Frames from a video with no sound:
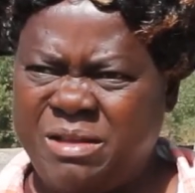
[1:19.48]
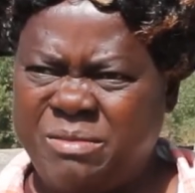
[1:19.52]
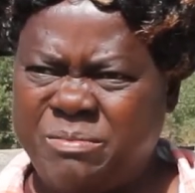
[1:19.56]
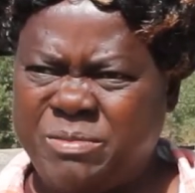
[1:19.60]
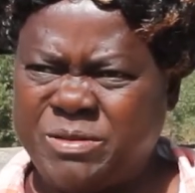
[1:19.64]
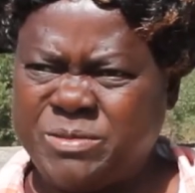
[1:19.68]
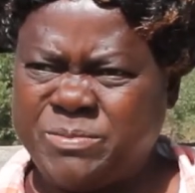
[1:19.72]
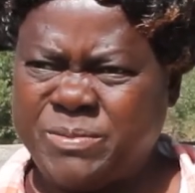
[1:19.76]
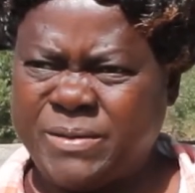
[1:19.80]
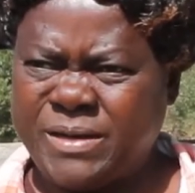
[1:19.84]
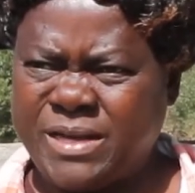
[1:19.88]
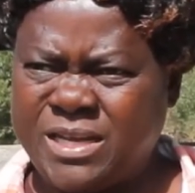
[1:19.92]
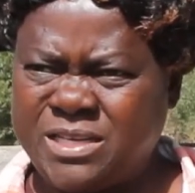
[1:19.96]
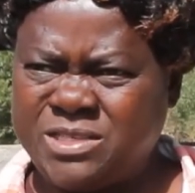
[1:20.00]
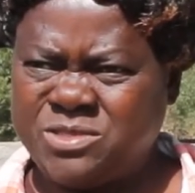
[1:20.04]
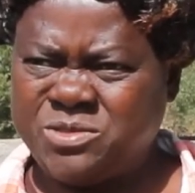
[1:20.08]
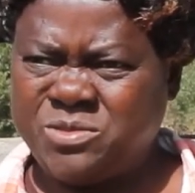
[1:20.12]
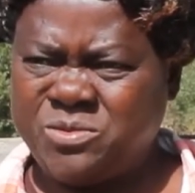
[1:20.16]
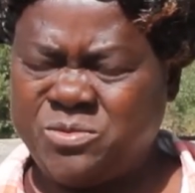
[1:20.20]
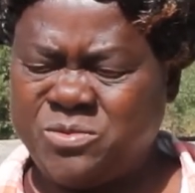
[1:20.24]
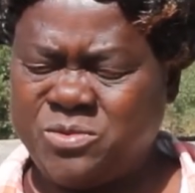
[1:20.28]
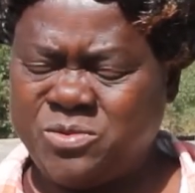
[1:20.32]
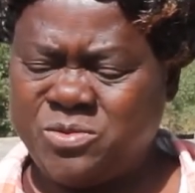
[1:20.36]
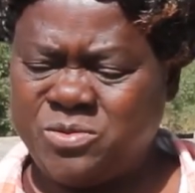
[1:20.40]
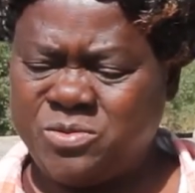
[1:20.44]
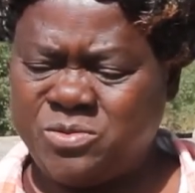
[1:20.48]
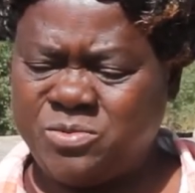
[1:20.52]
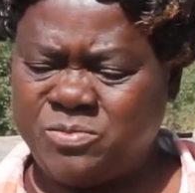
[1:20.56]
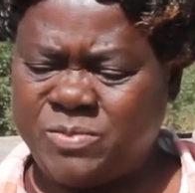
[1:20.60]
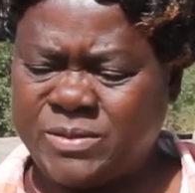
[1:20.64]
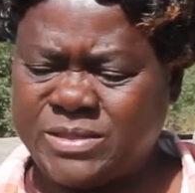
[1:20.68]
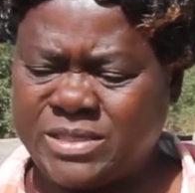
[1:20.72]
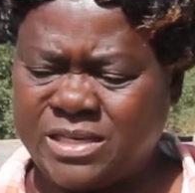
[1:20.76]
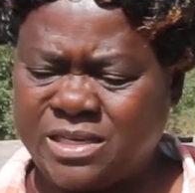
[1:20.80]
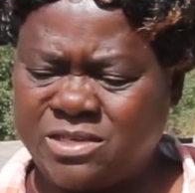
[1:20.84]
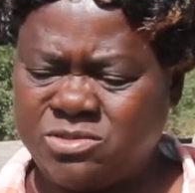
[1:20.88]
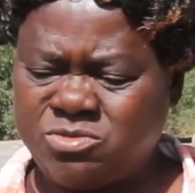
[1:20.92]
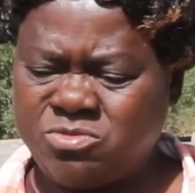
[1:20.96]
but
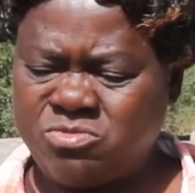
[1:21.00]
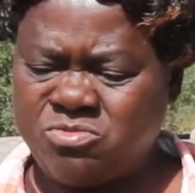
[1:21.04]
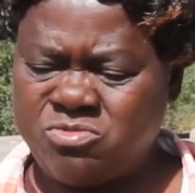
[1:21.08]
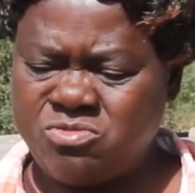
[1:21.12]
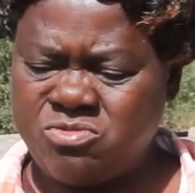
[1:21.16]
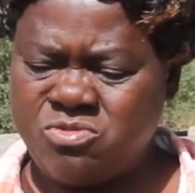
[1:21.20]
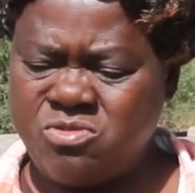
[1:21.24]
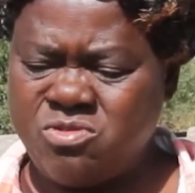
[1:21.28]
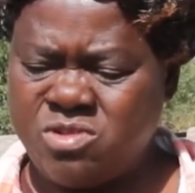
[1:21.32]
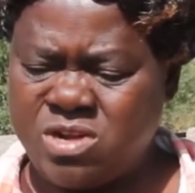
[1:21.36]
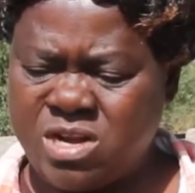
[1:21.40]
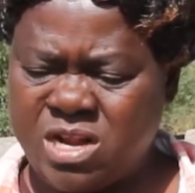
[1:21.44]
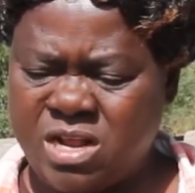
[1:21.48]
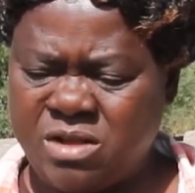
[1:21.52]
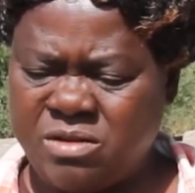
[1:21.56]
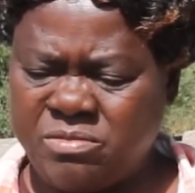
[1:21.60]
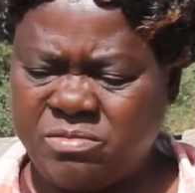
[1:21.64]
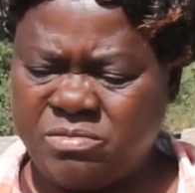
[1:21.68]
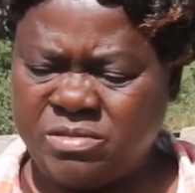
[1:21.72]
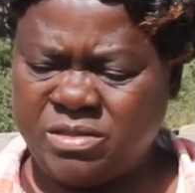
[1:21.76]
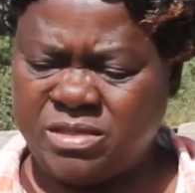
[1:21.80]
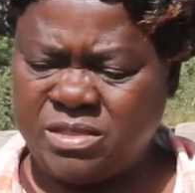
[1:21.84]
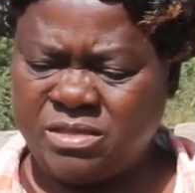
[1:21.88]
patakazongodonha